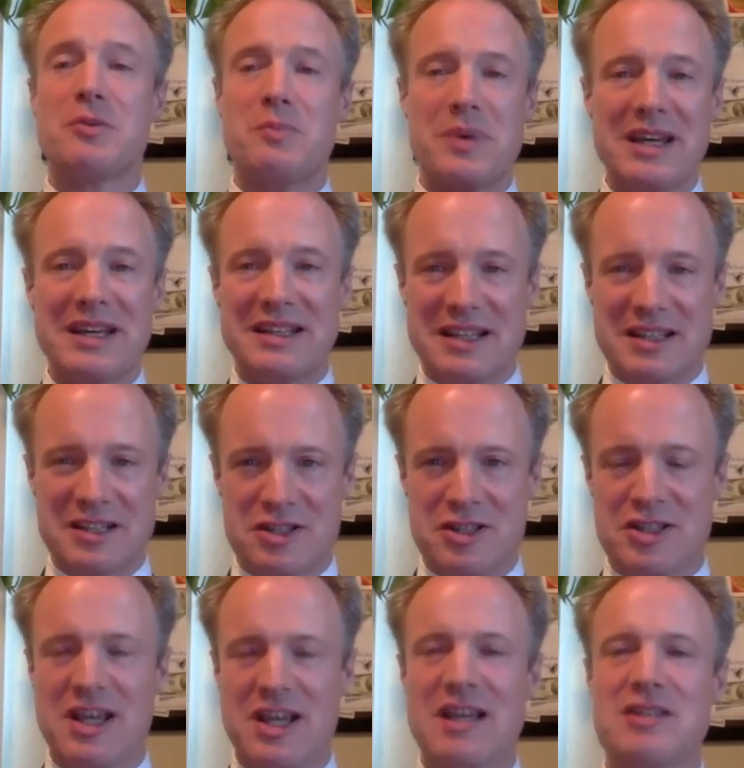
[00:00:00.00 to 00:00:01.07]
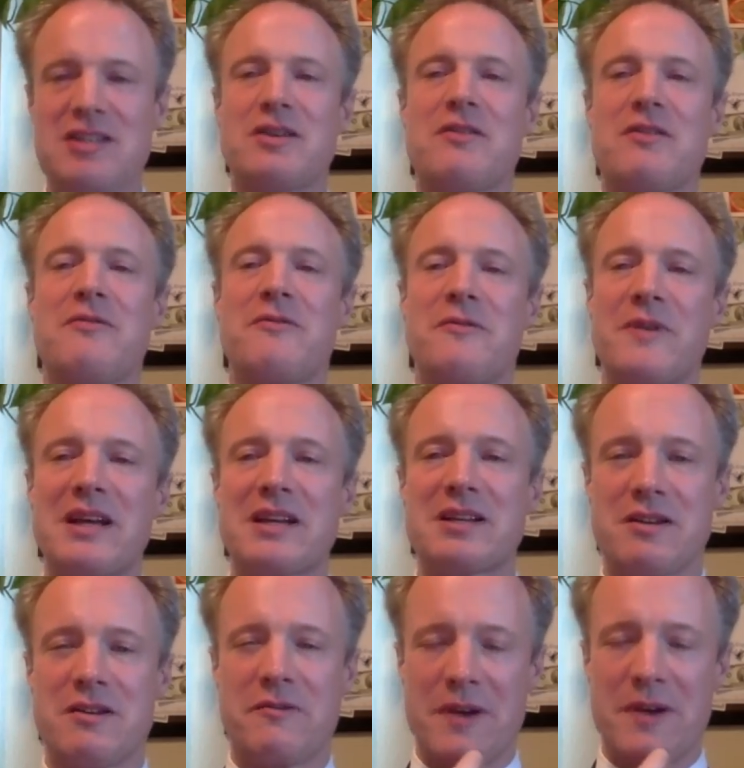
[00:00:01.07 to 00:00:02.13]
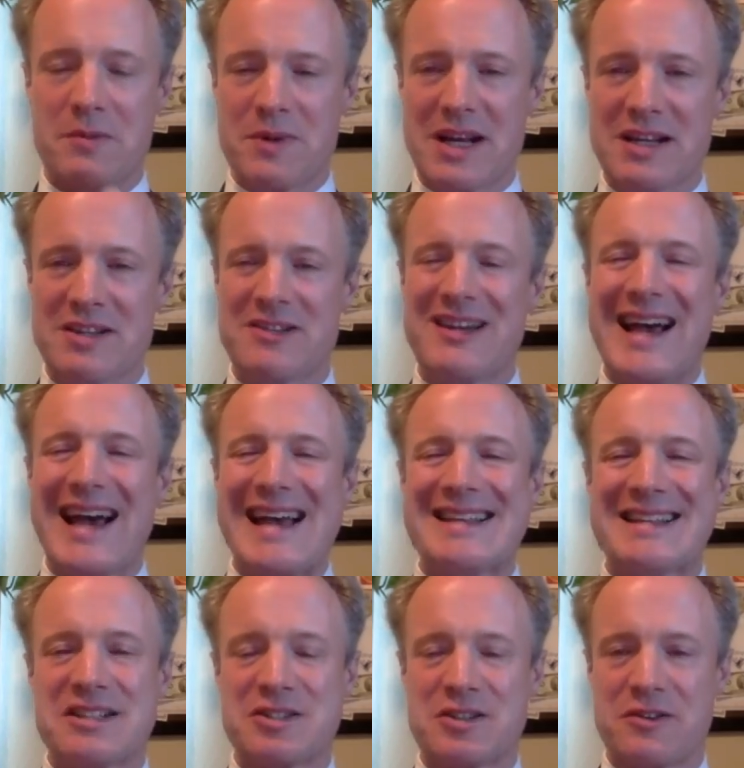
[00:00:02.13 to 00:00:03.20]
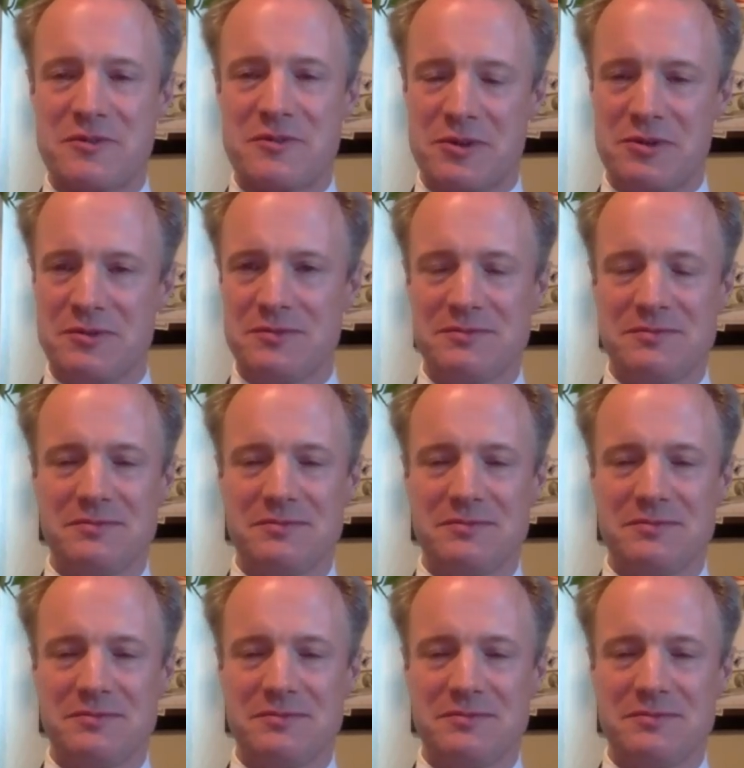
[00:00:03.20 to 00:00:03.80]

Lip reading: beingness, change your frequency, your vibration, your essence of you.